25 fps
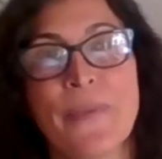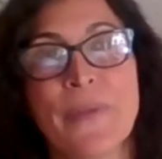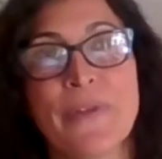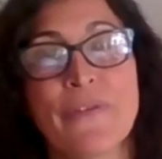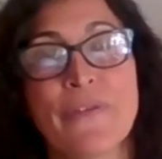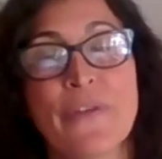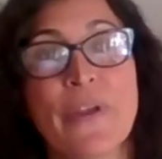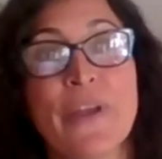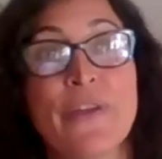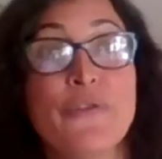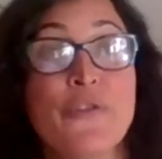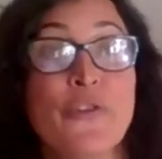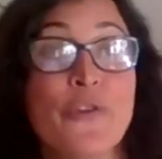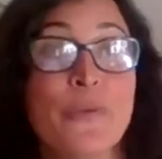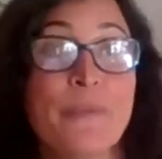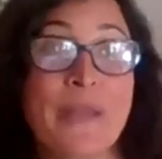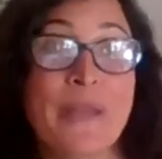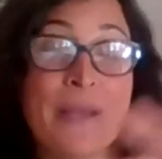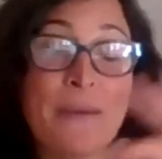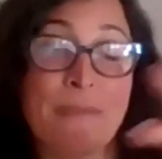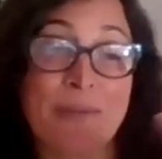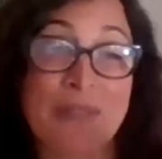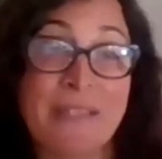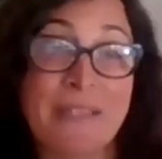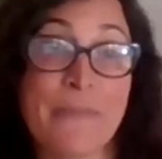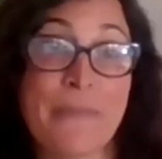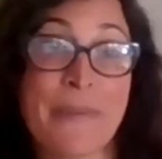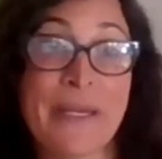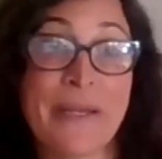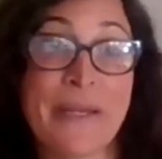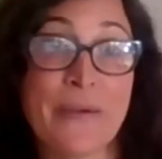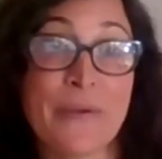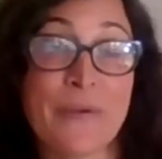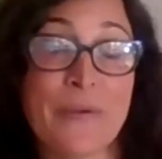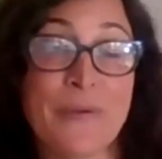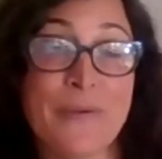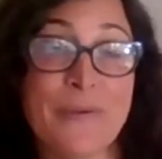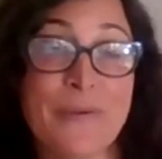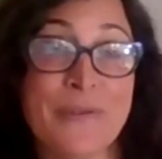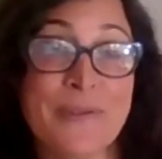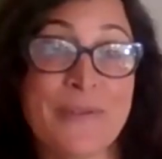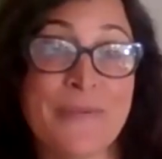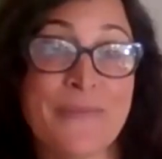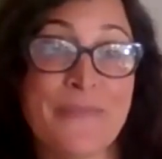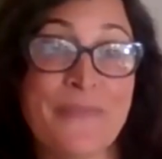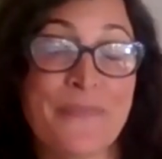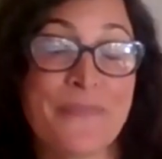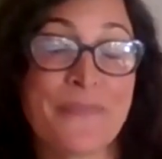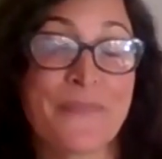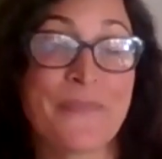So he took me up to the Pinnacles
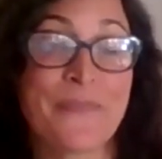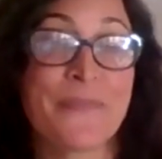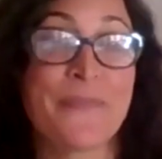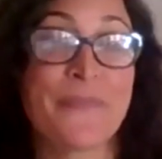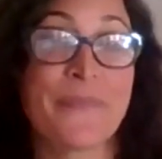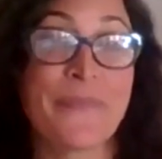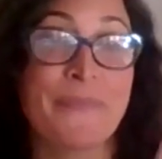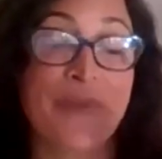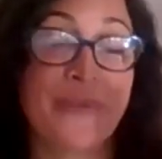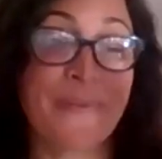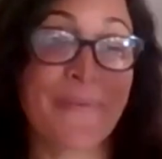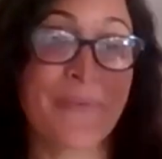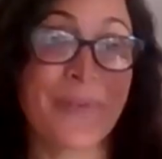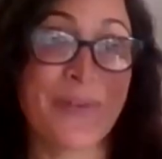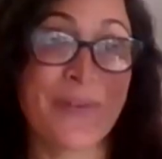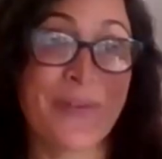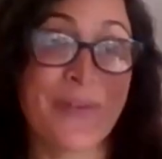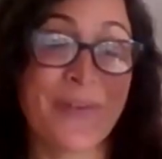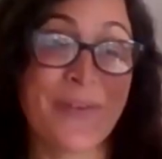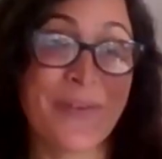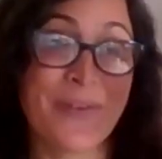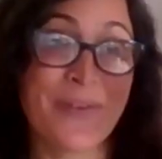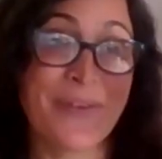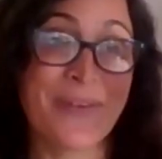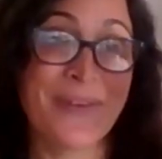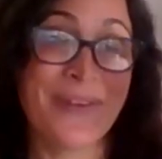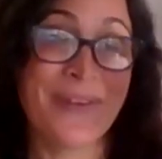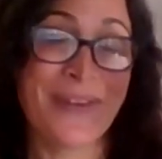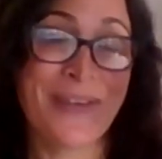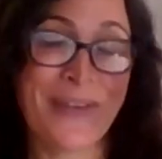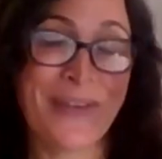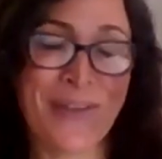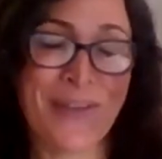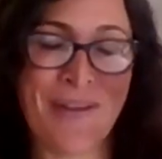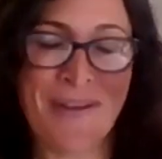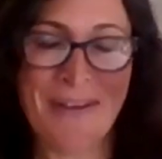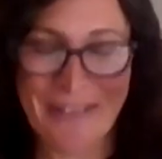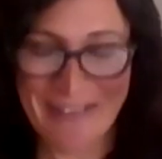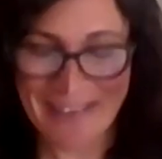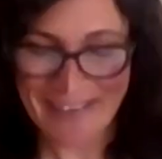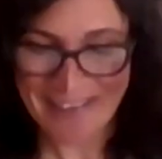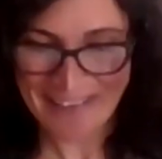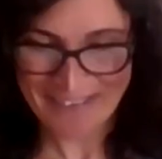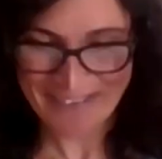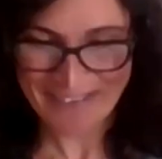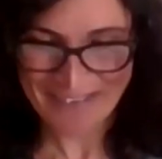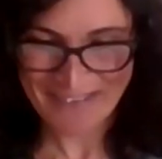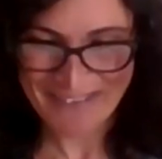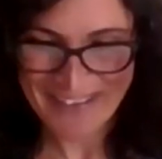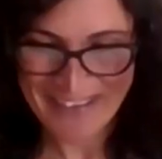
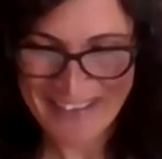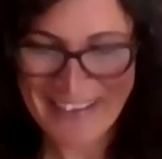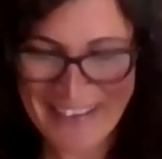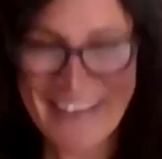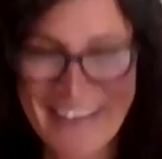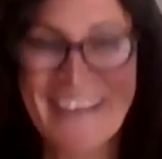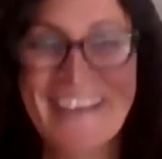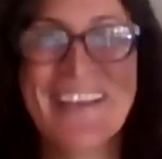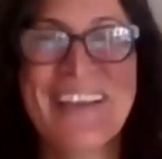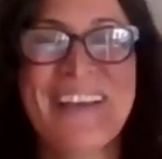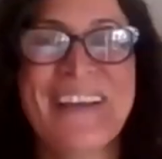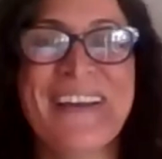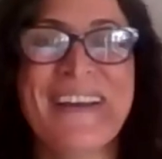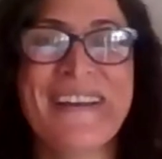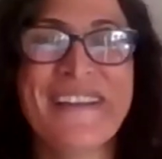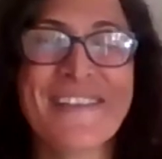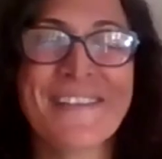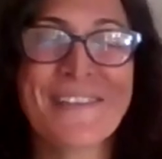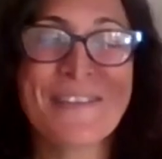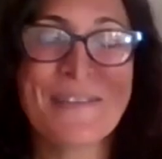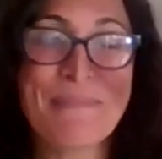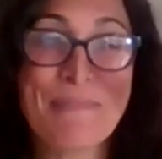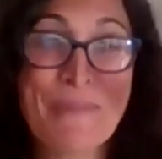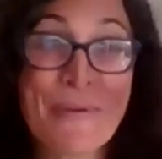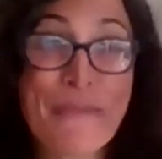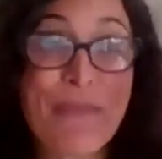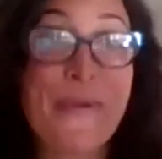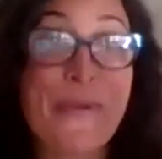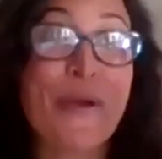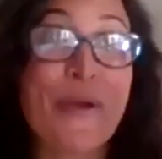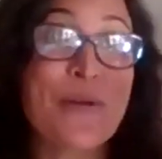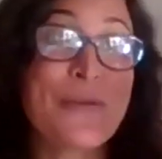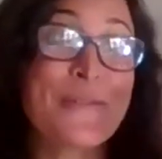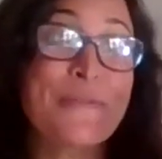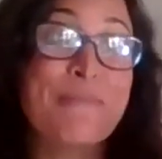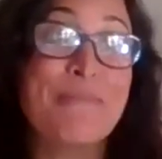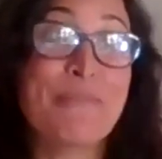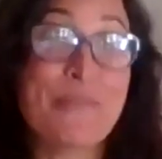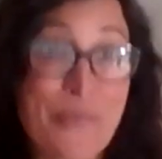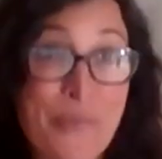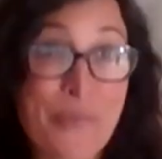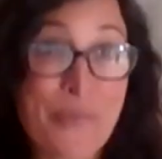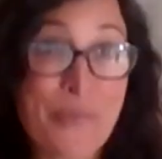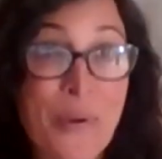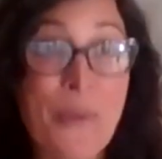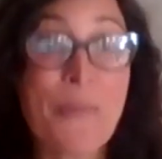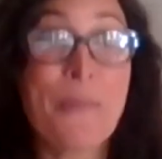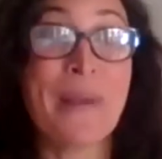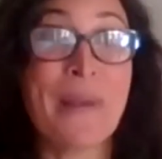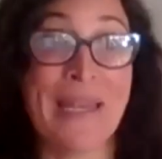to propose
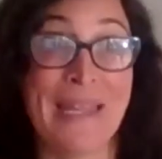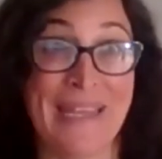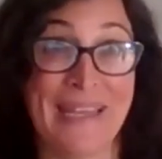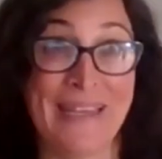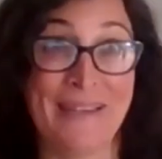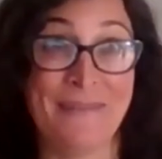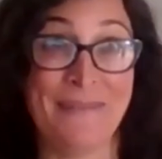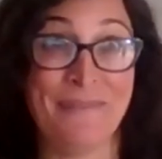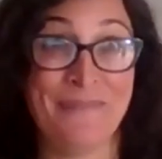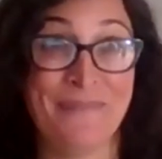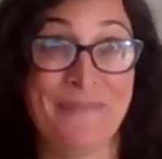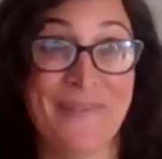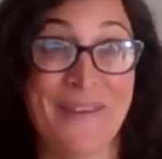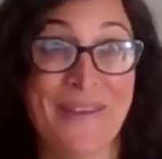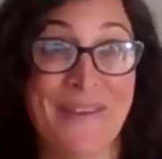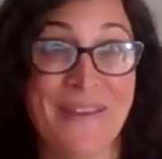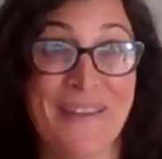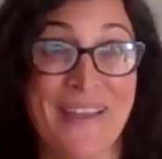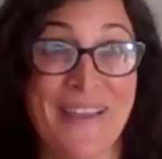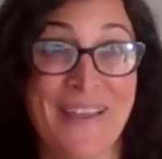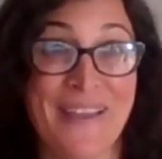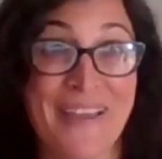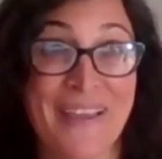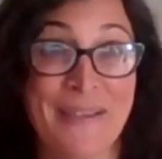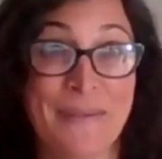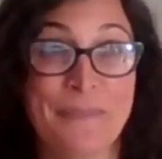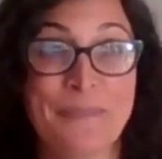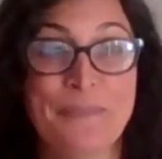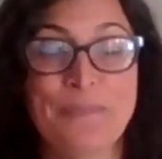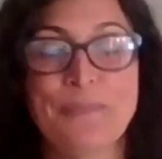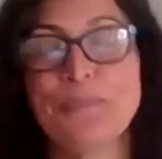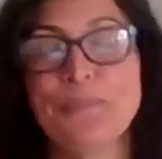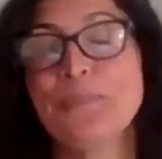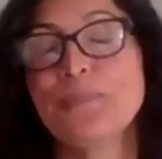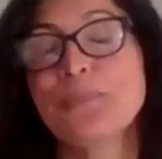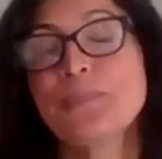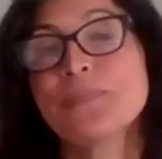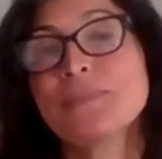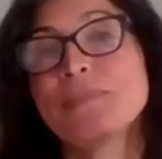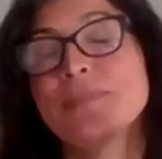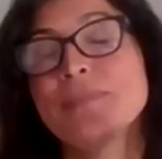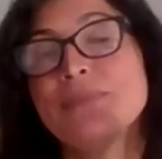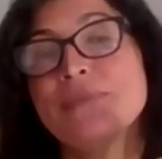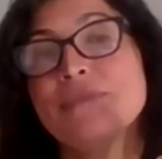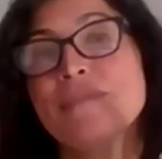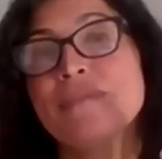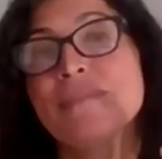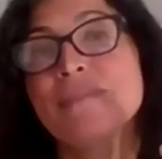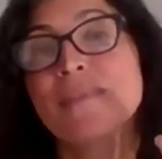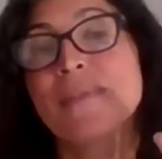properly, okay?
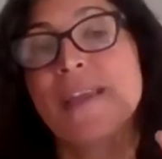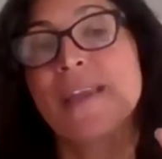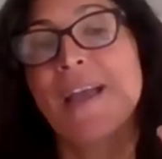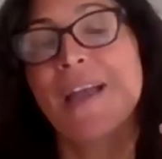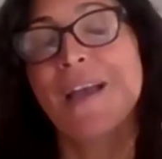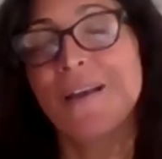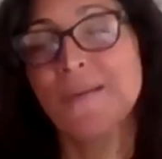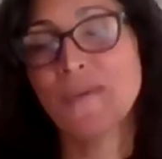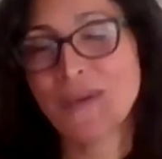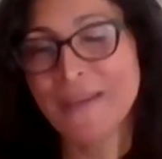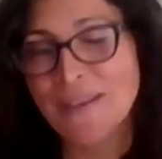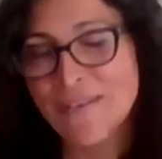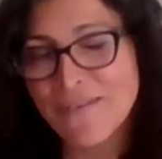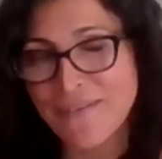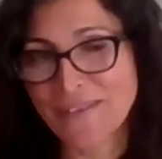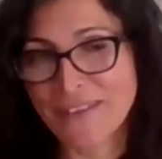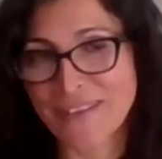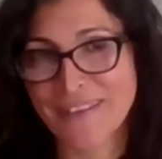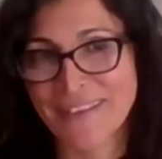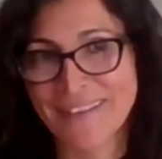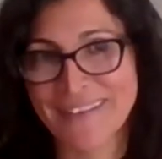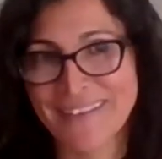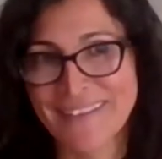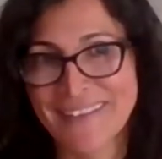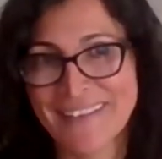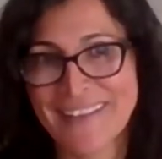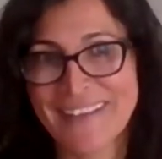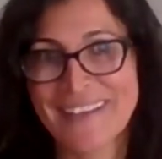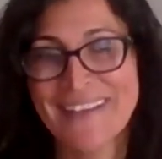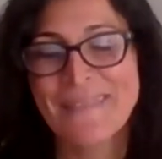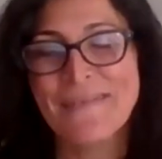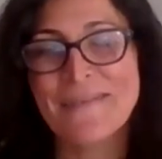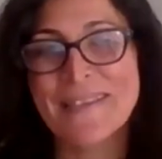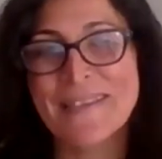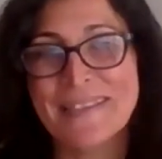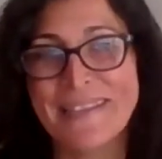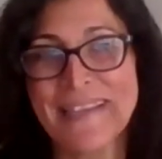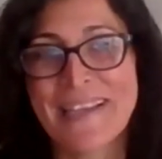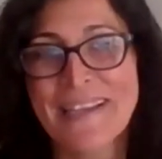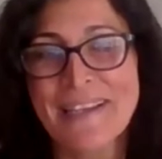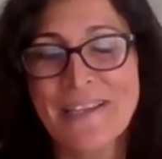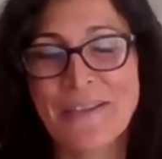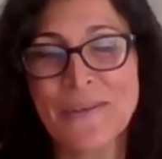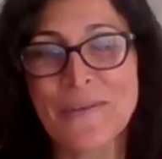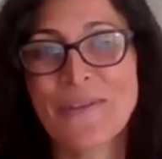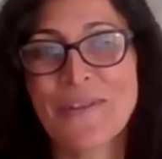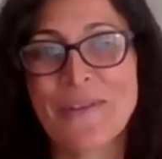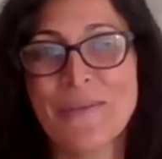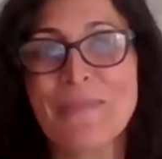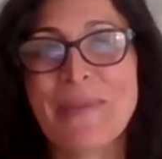However, we're standing
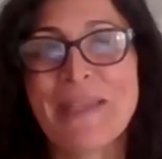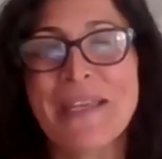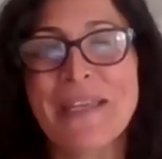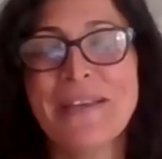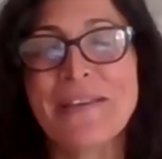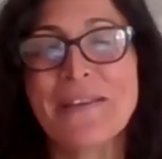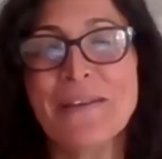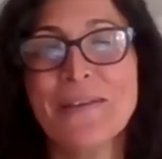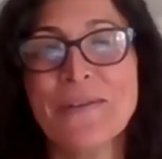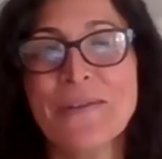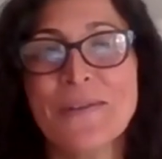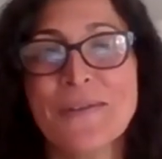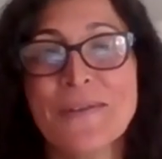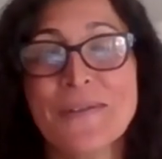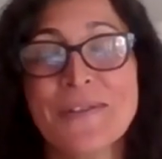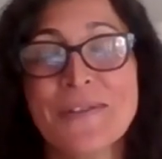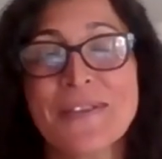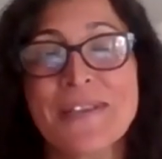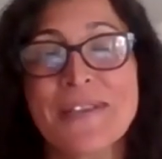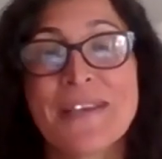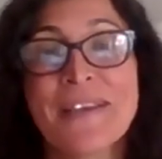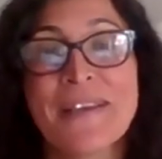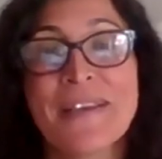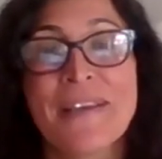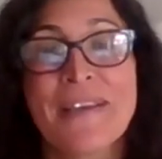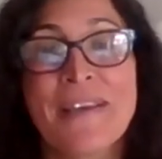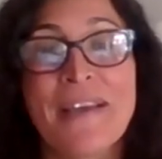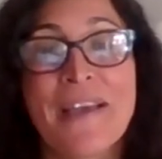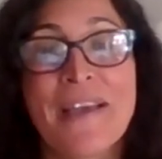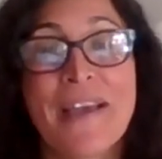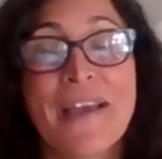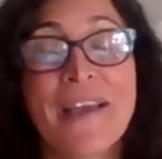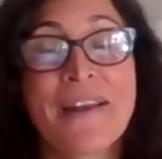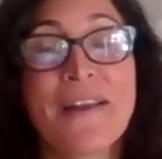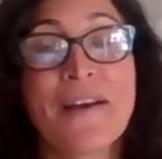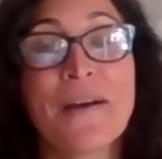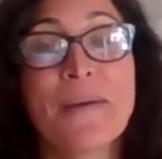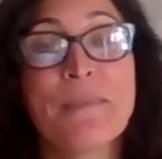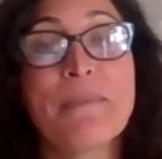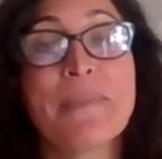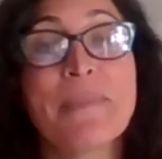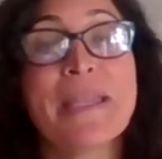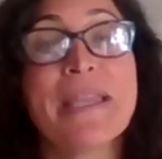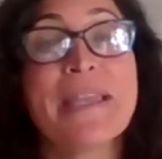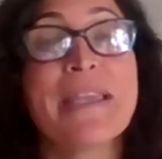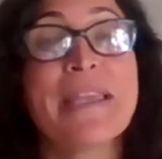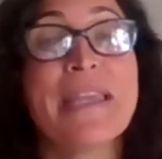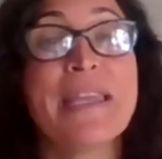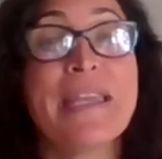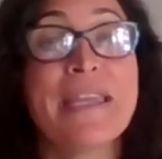on the Pinnacles and I'm
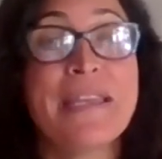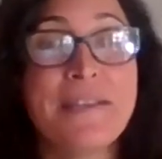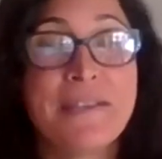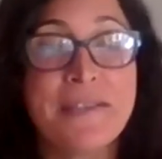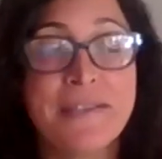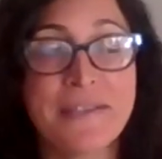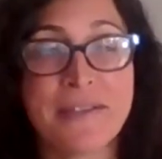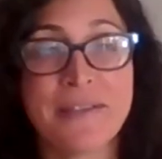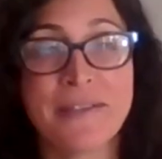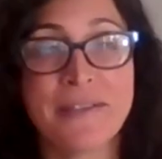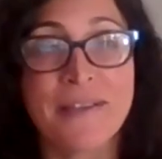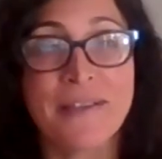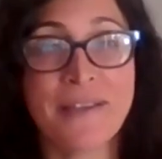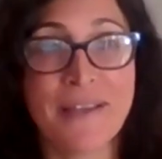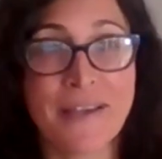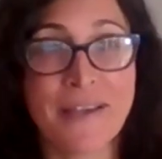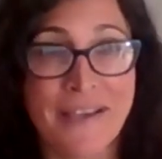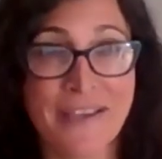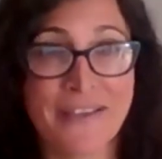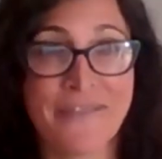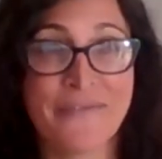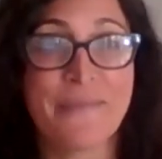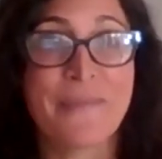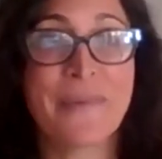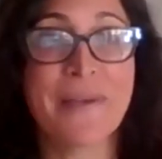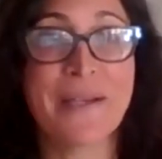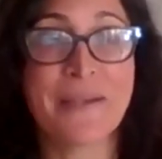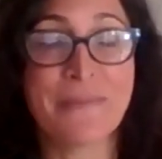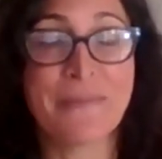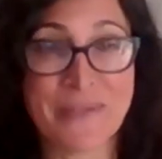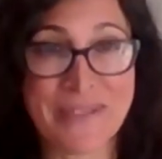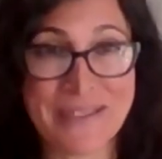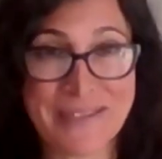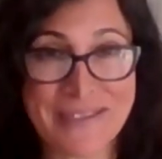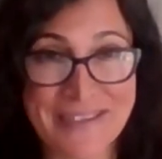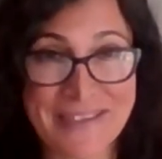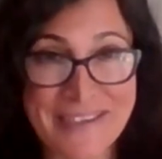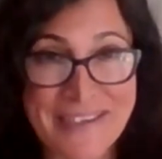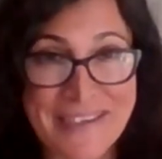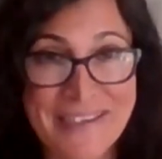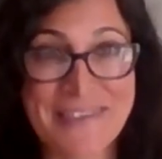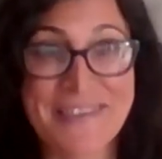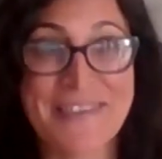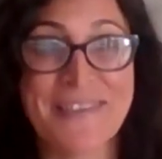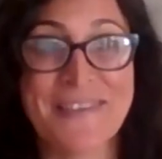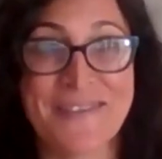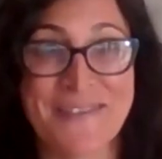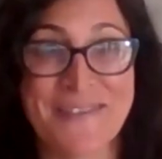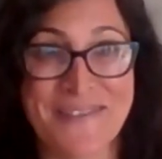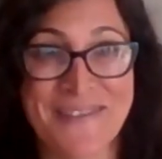being eaten alive by
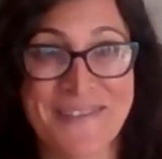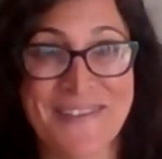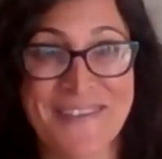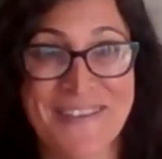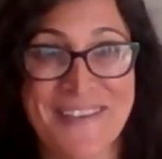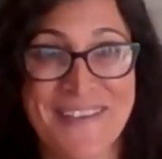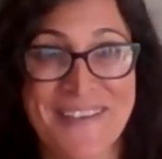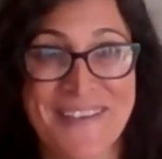mosquitoes.